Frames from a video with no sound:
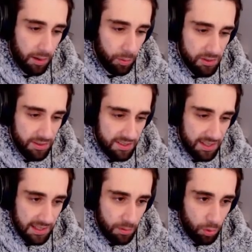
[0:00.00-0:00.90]
wonder
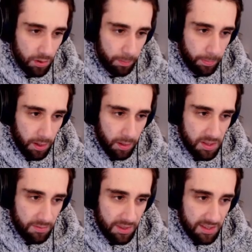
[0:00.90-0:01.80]
exactly what the
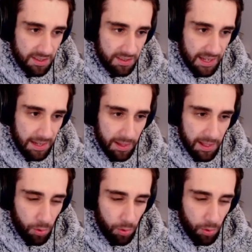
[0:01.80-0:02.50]
purpose of this is gameplay